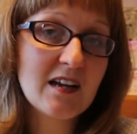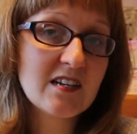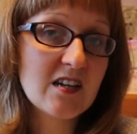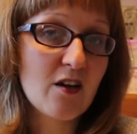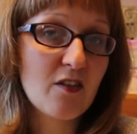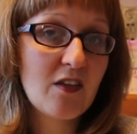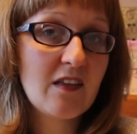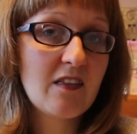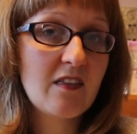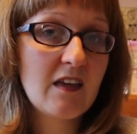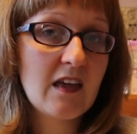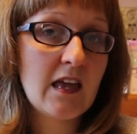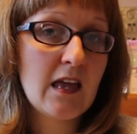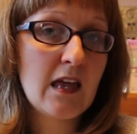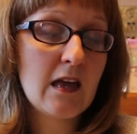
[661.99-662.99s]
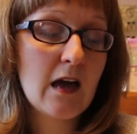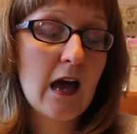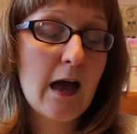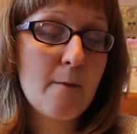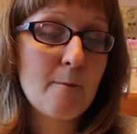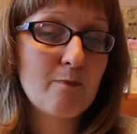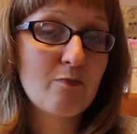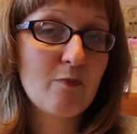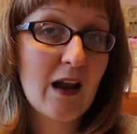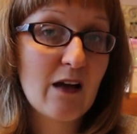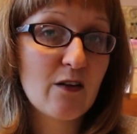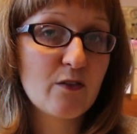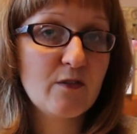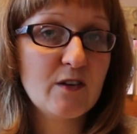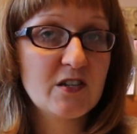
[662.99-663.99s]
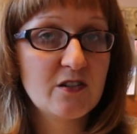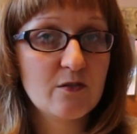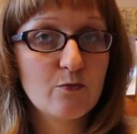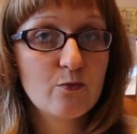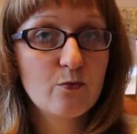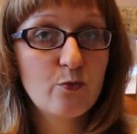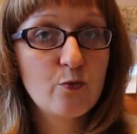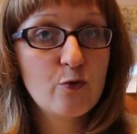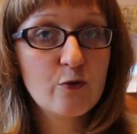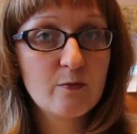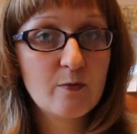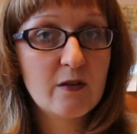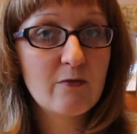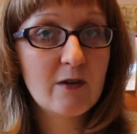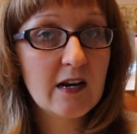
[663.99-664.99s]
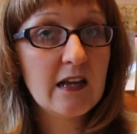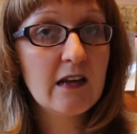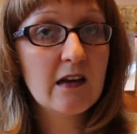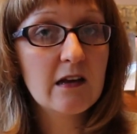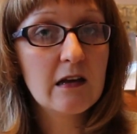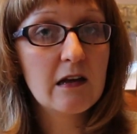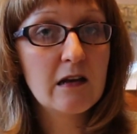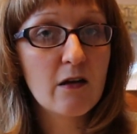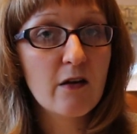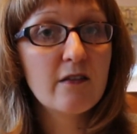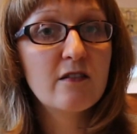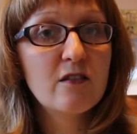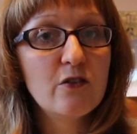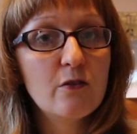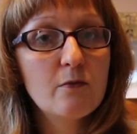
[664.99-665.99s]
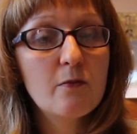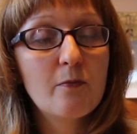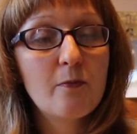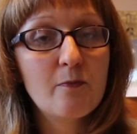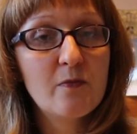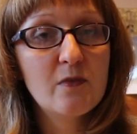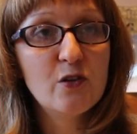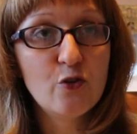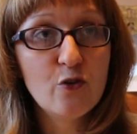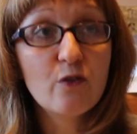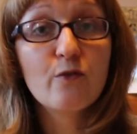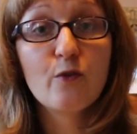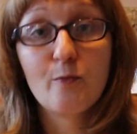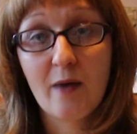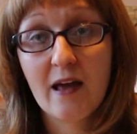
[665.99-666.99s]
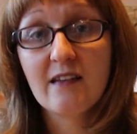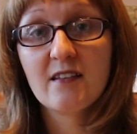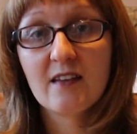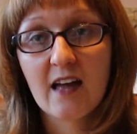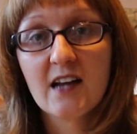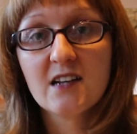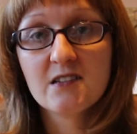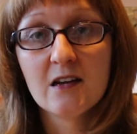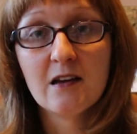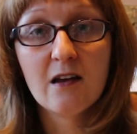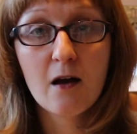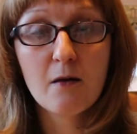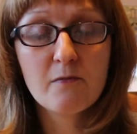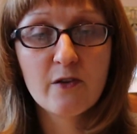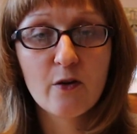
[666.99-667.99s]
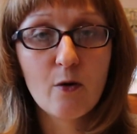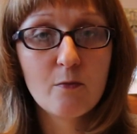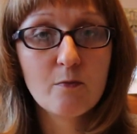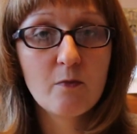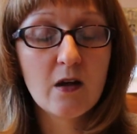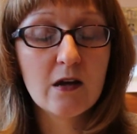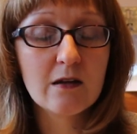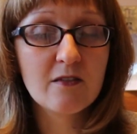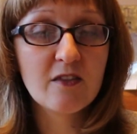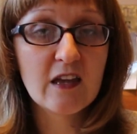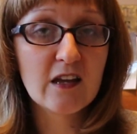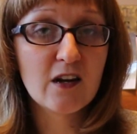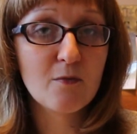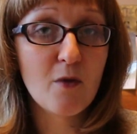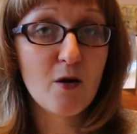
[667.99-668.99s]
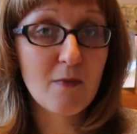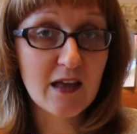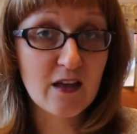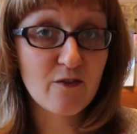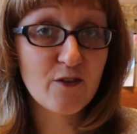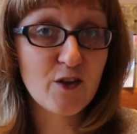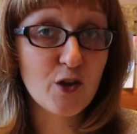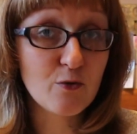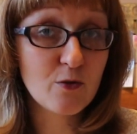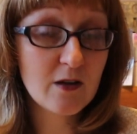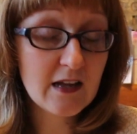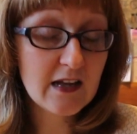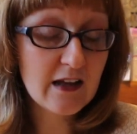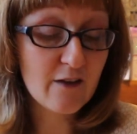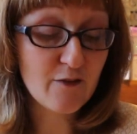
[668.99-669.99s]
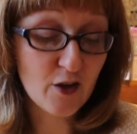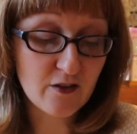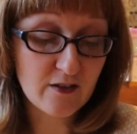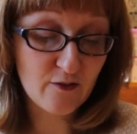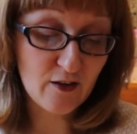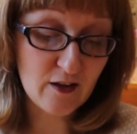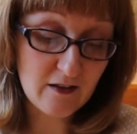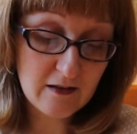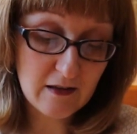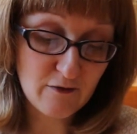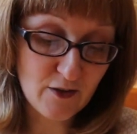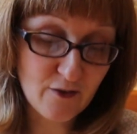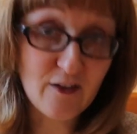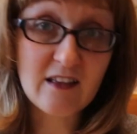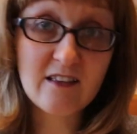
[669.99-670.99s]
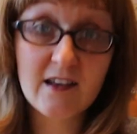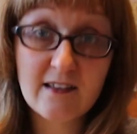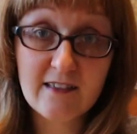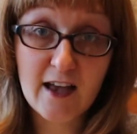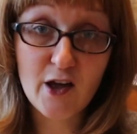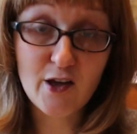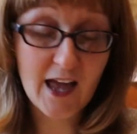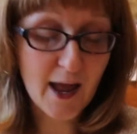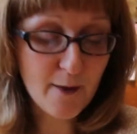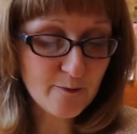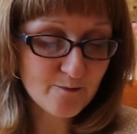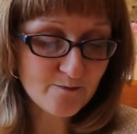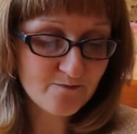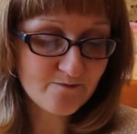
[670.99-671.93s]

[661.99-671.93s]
actually I think the blouse version would be really a nice, useful basic, actually. So I'm thinking I might make a few of those if the fit turns out okay.